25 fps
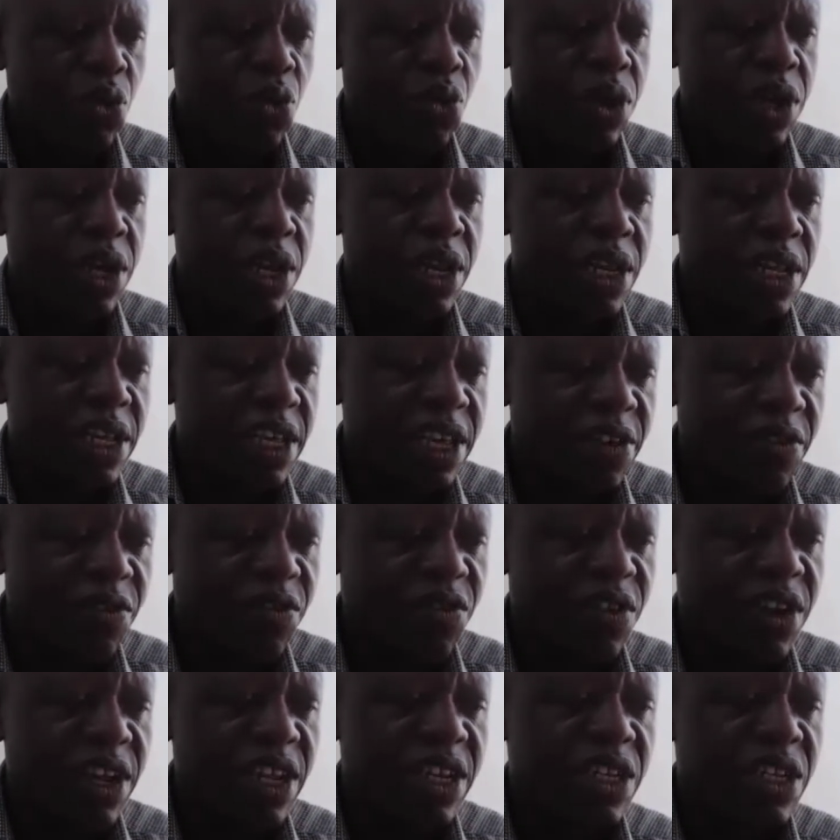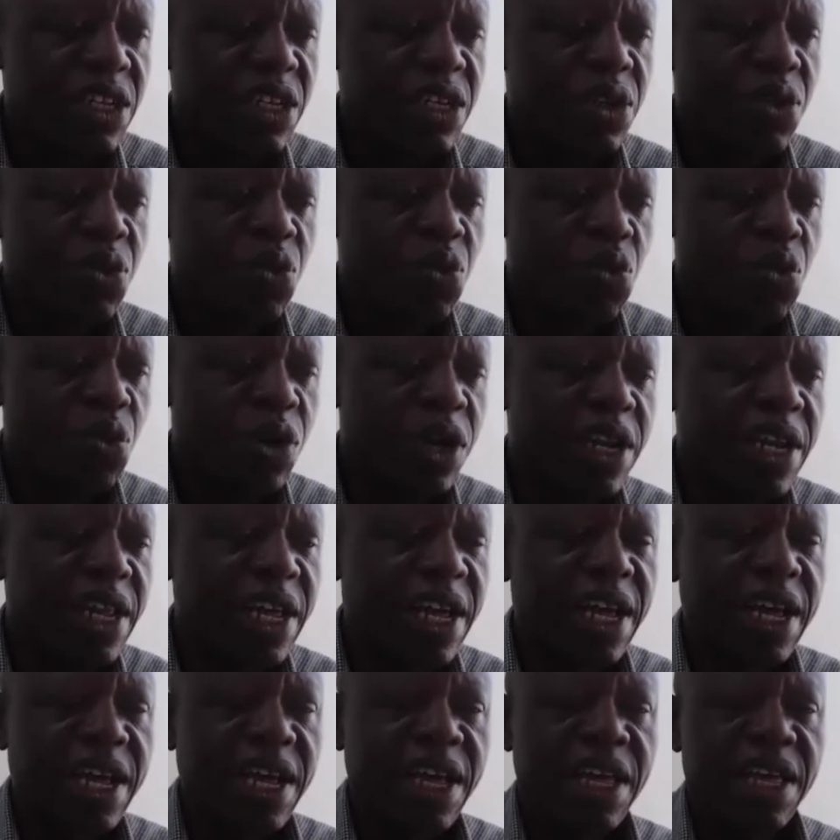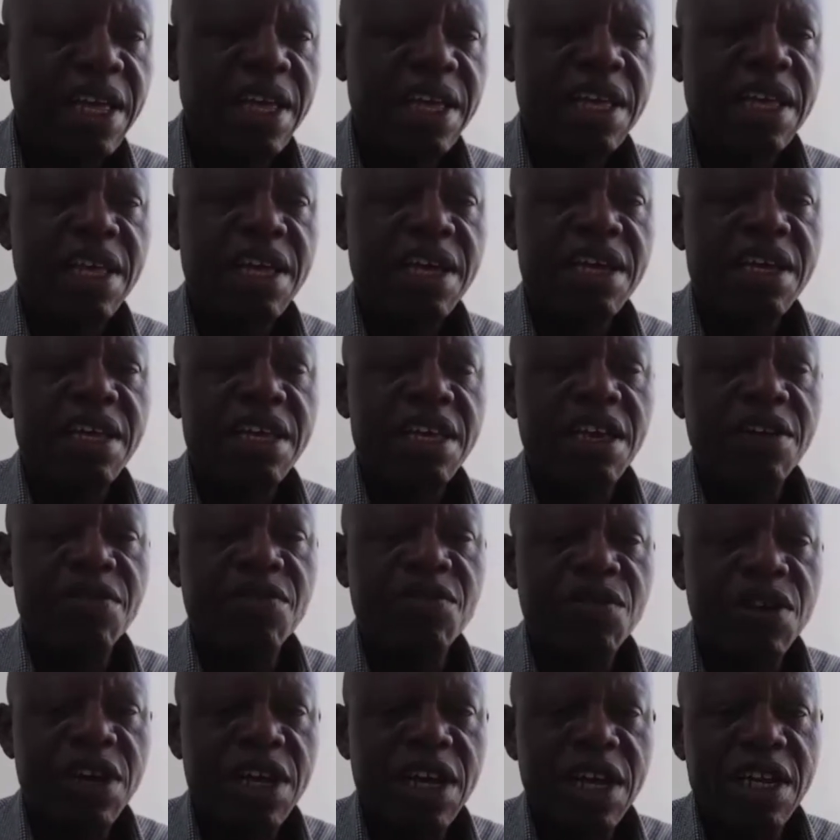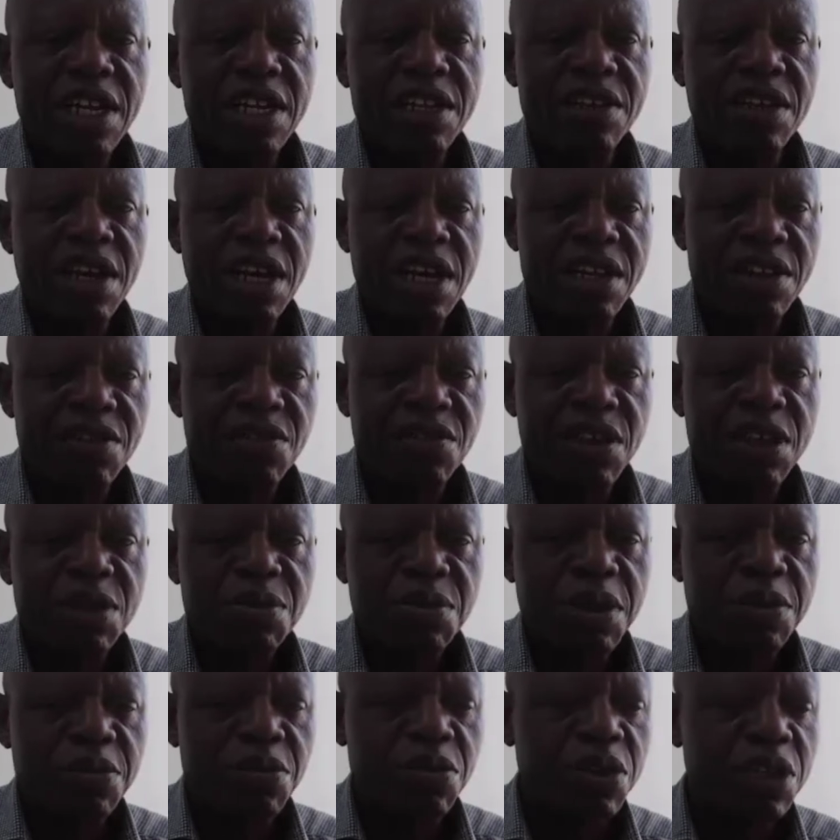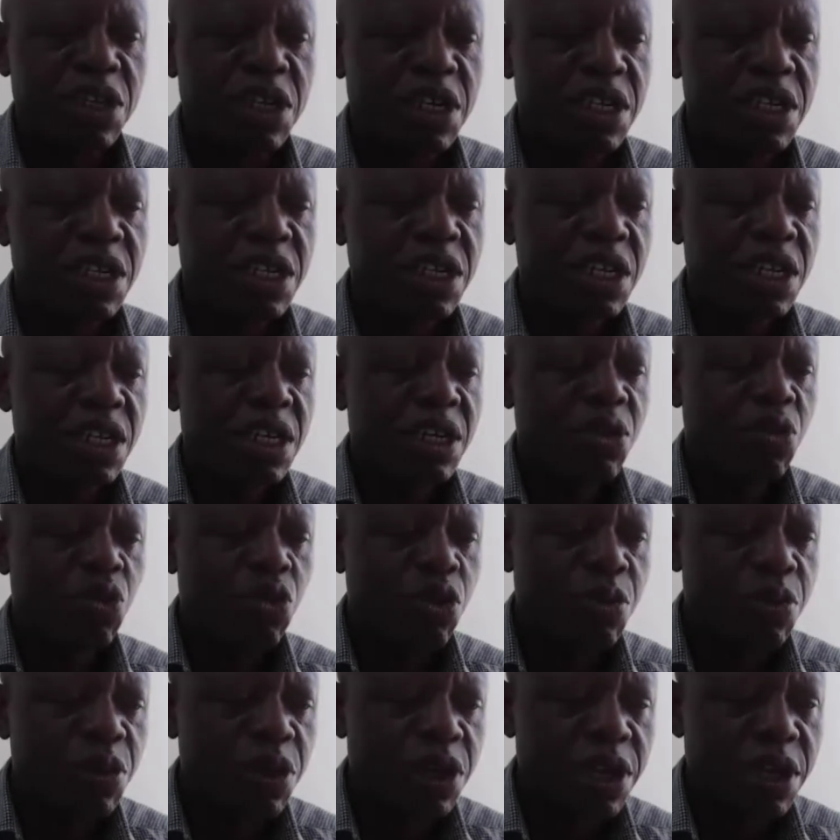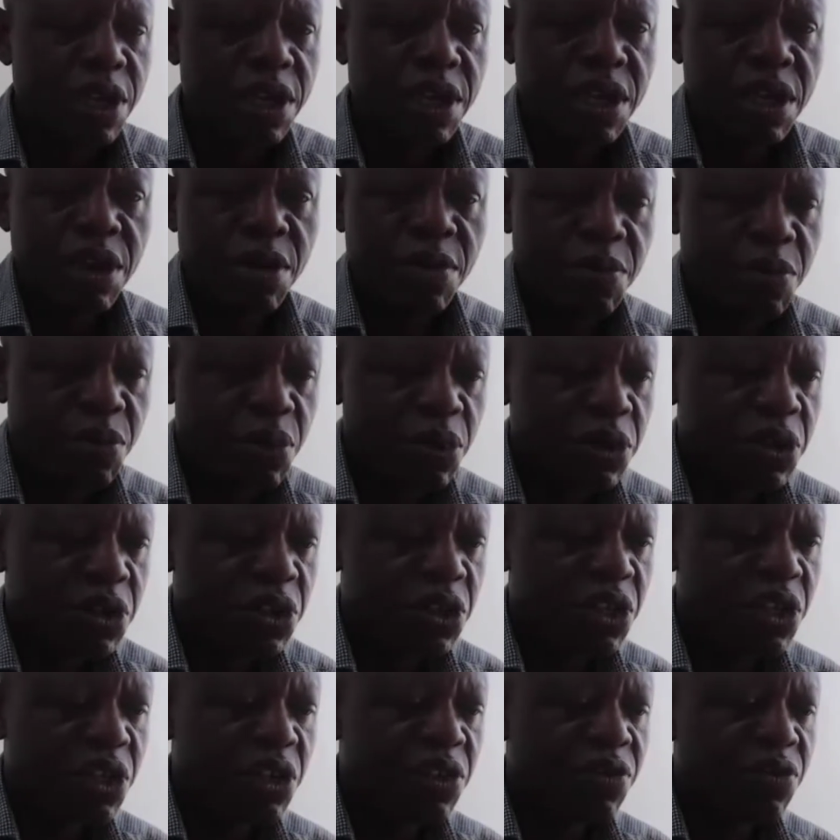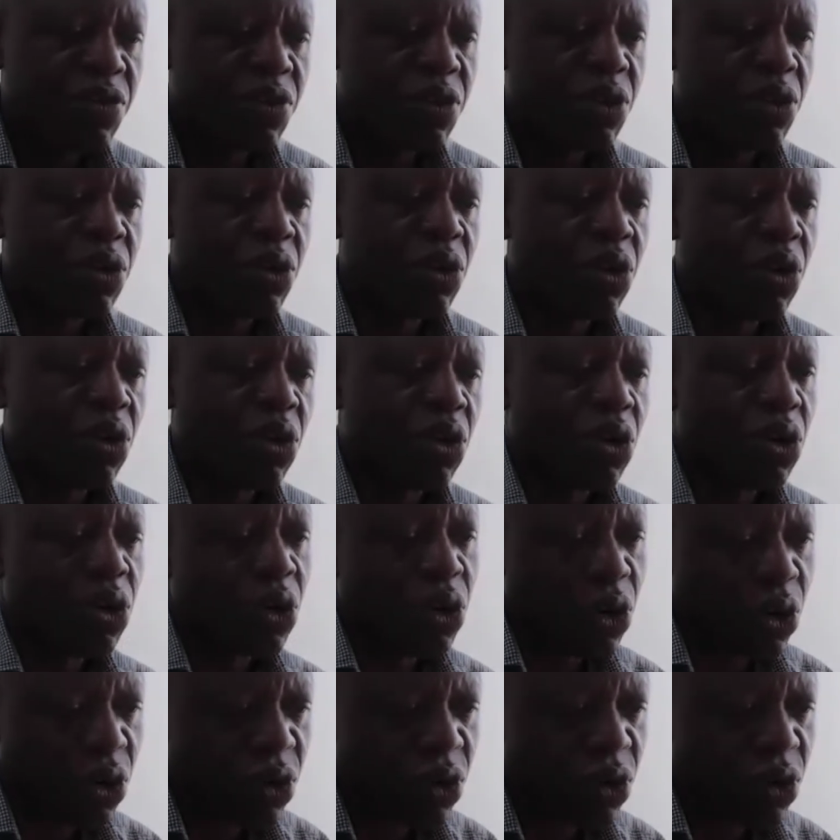will influence whether an investment project will be positive or